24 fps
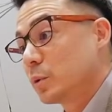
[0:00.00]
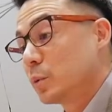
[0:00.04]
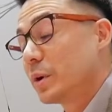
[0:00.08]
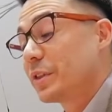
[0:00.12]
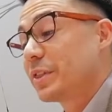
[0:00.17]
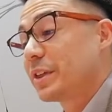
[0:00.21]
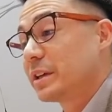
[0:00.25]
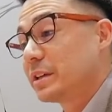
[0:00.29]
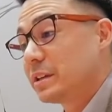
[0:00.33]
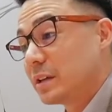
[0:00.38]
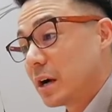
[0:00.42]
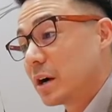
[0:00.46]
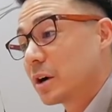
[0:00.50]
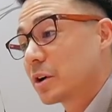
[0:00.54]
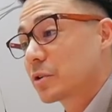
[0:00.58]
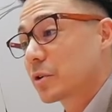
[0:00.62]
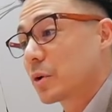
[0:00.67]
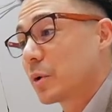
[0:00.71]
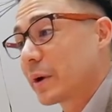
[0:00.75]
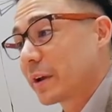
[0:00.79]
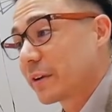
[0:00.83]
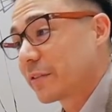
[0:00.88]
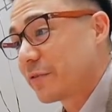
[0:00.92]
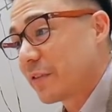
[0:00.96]
with a young
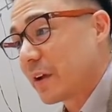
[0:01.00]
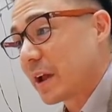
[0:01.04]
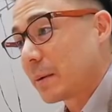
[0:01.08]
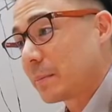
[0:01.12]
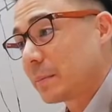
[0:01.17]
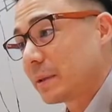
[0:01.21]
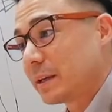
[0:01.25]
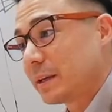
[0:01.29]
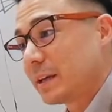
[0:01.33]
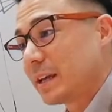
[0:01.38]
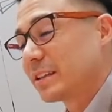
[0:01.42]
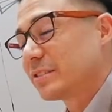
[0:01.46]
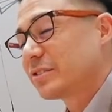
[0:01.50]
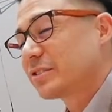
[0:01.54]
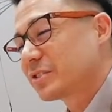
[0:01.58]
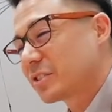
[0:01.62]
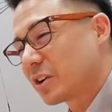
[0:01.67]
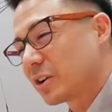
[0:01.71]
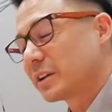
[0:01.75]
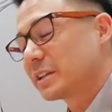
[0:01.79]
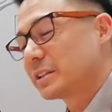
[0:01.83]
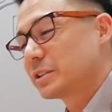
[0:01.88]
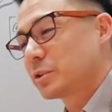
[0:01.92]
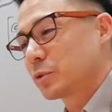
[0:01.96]
growing family and starting